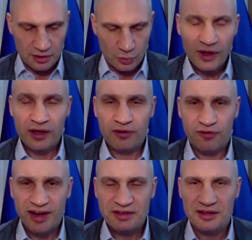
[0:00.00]
We
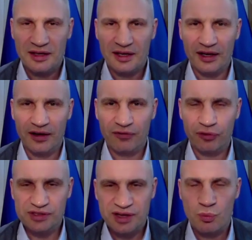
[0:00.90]
fighting
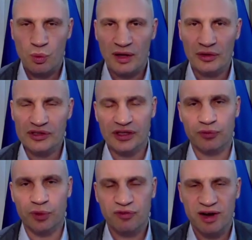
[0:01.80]
for same values and
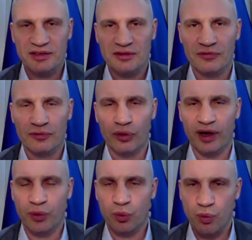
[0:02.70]
we fighting for
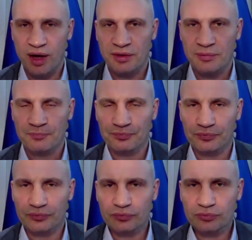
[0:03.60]
everyone
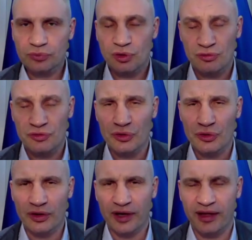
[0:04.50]
of
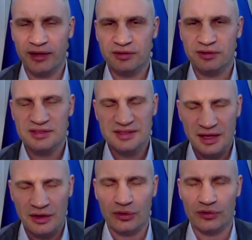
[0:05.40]
you. And
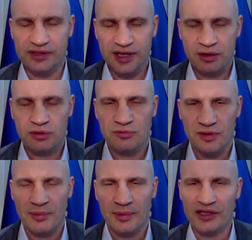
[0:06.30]
thank you. Thank you
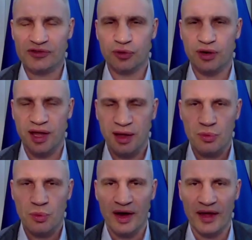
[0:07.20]
very much for
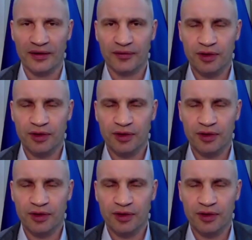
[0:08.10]
everyone